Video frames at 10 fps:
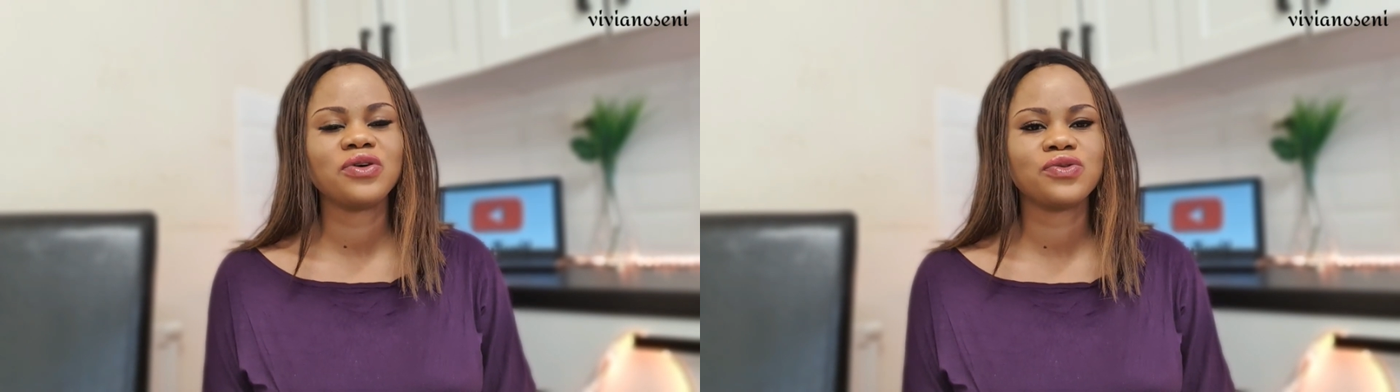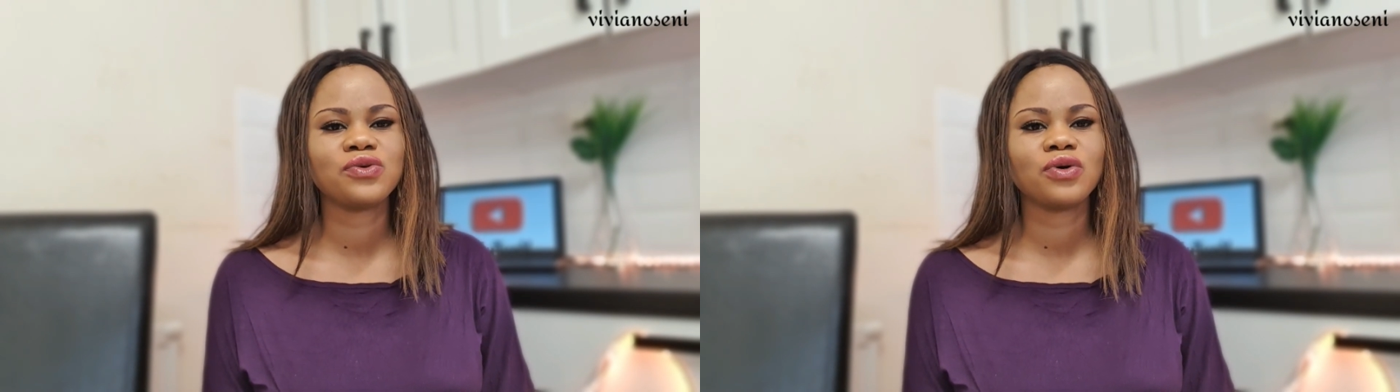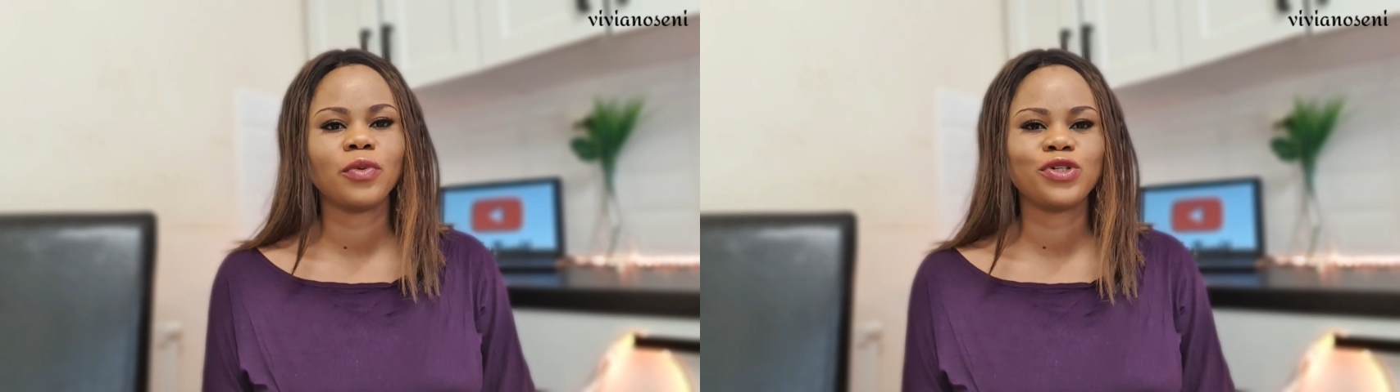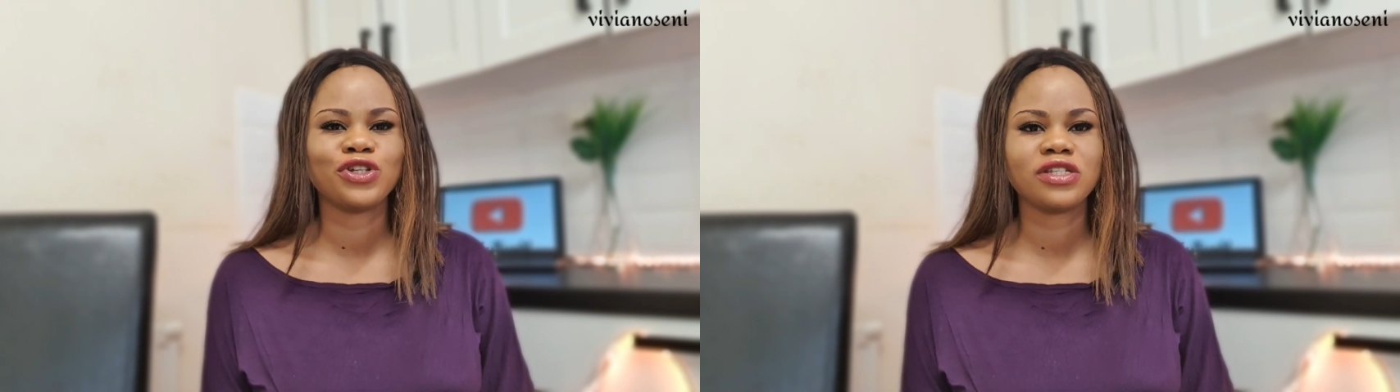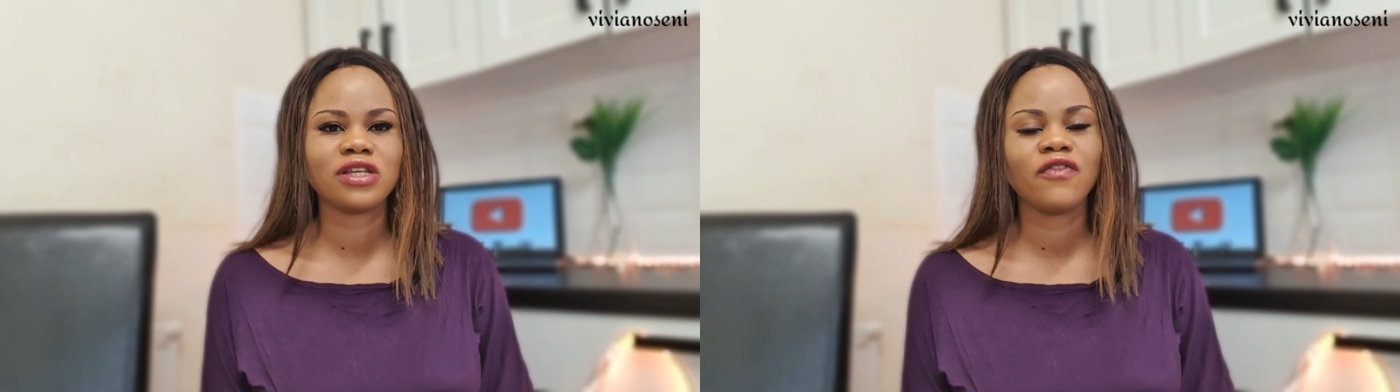also an
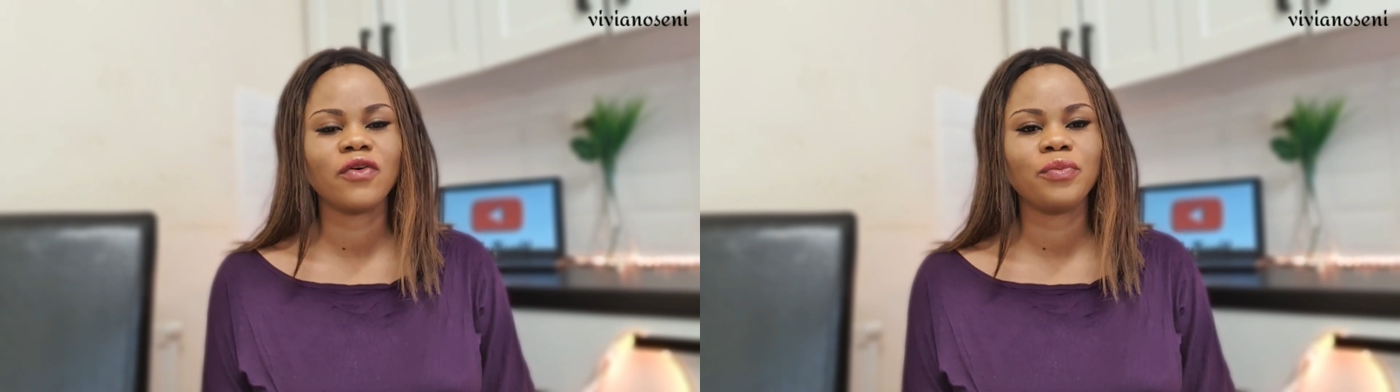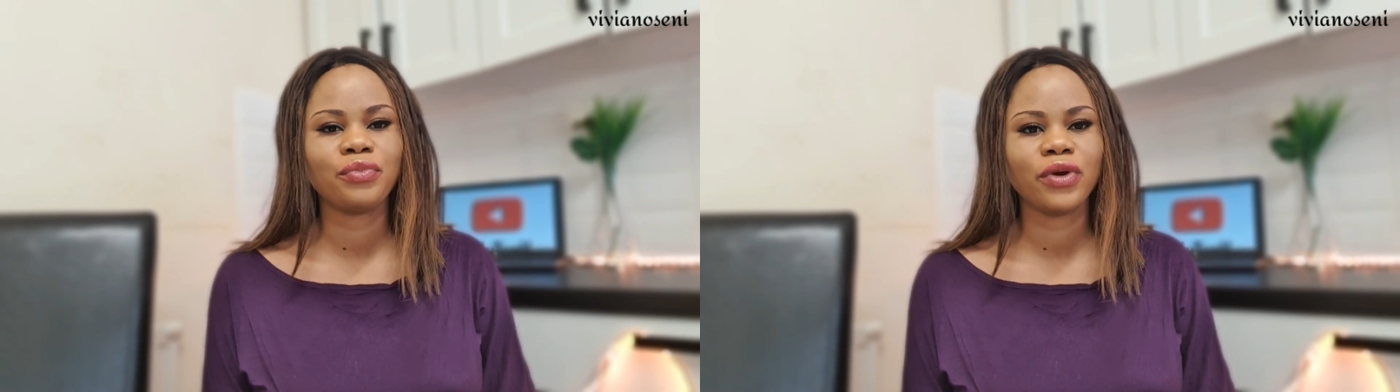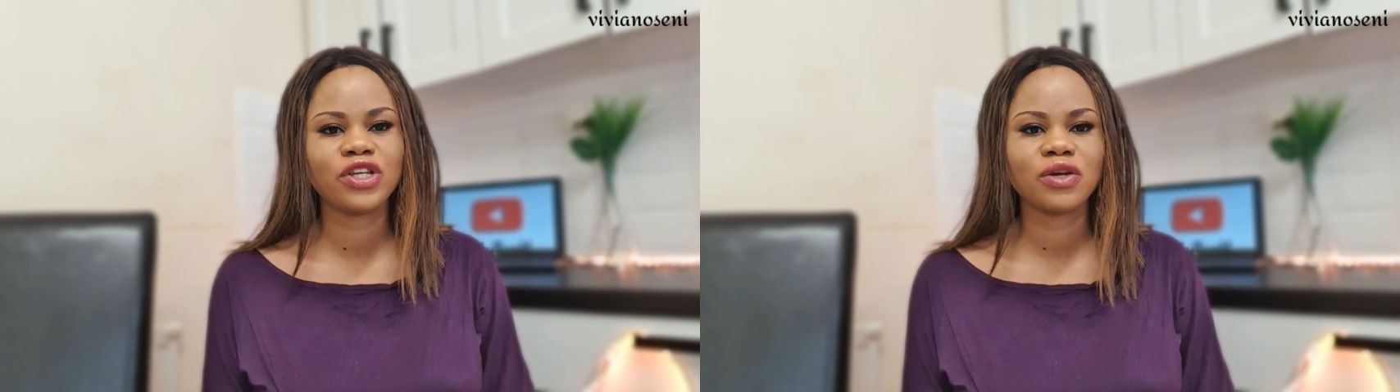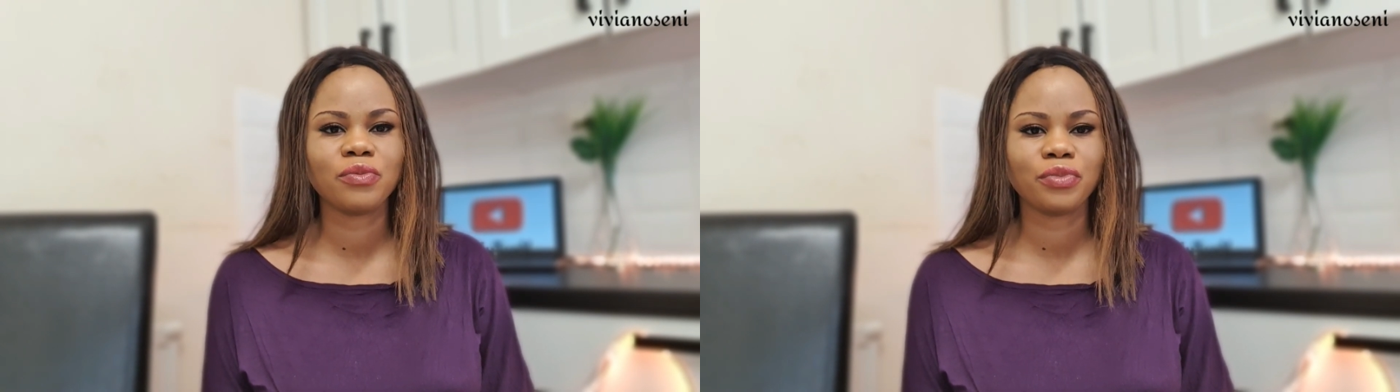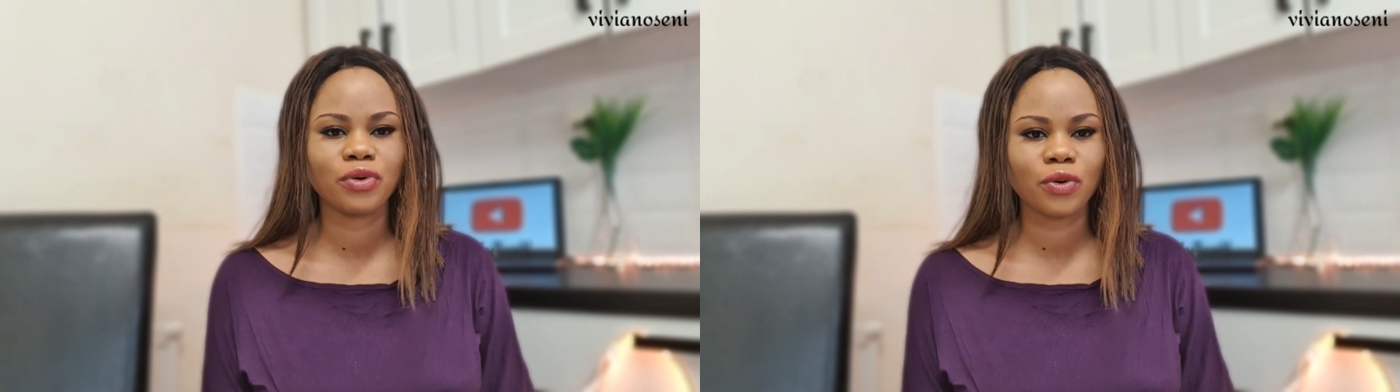opportunity of a bridging
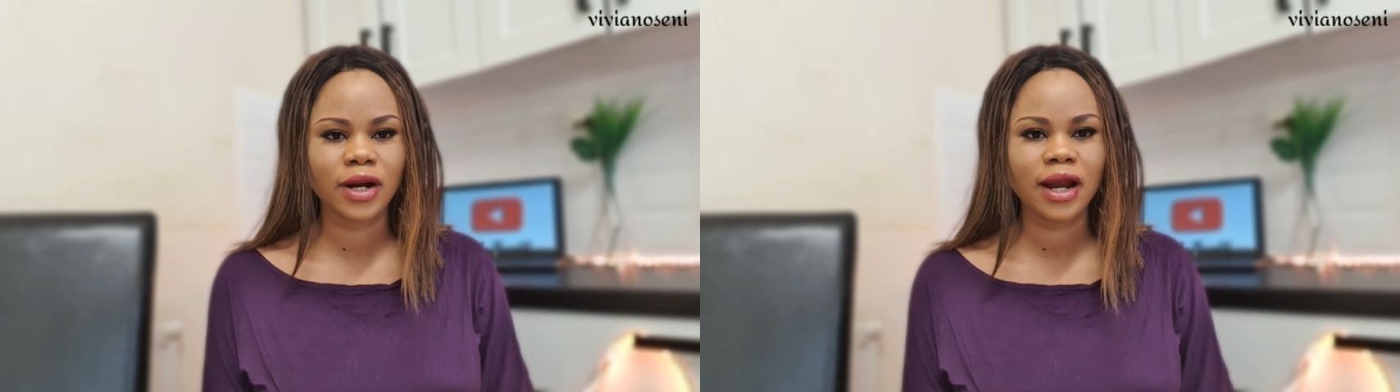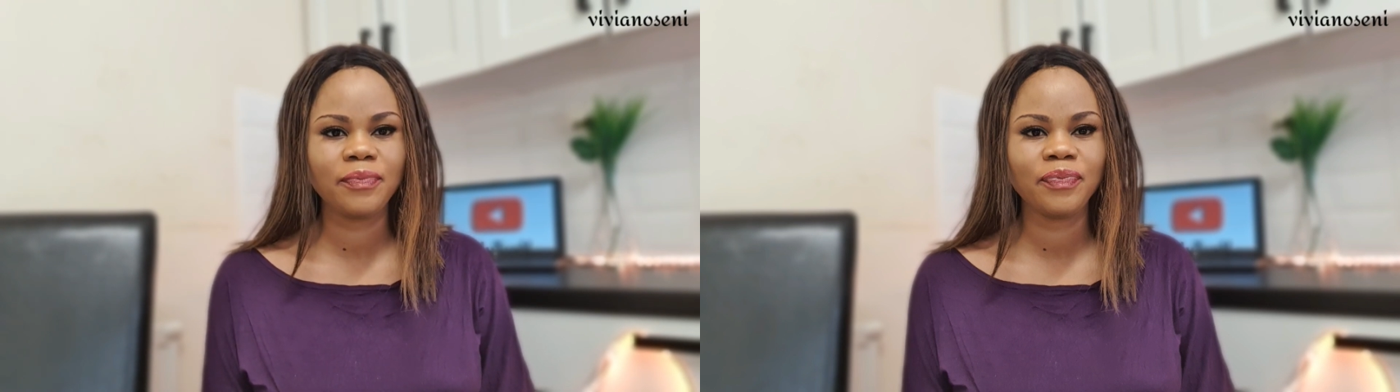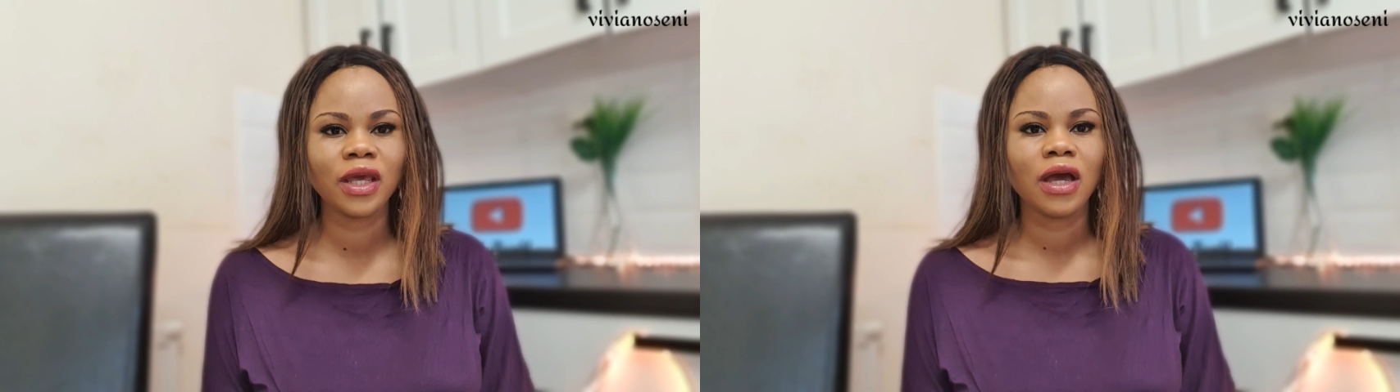program.